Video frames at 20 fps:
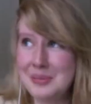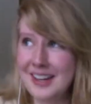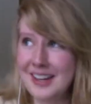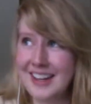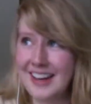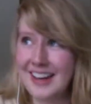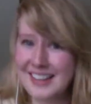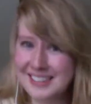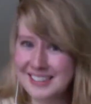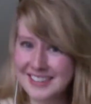I
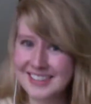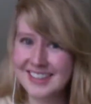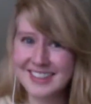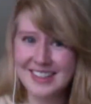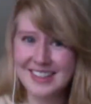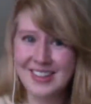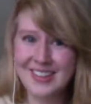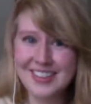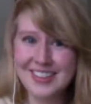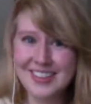guess.
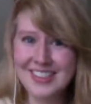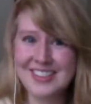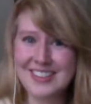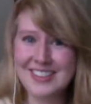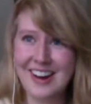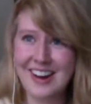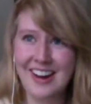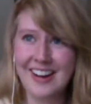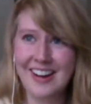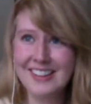You can just
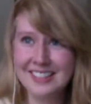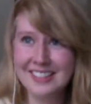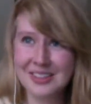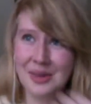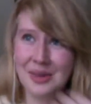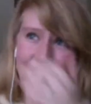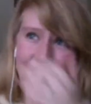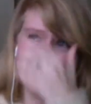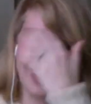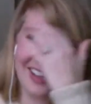not go
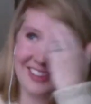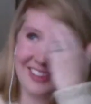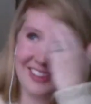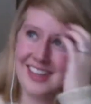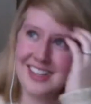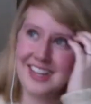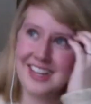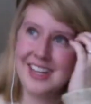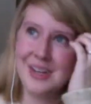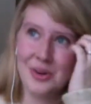to class
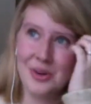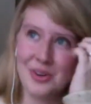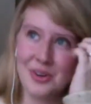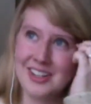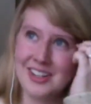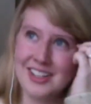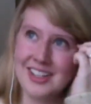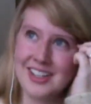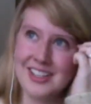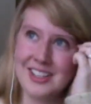that day in order
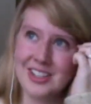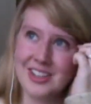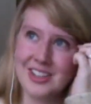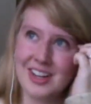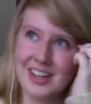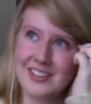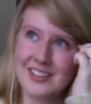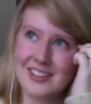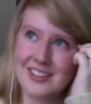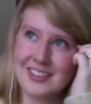to get your
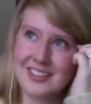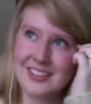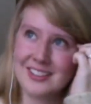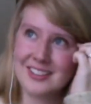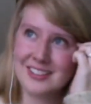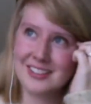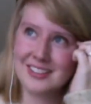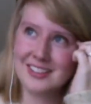classes.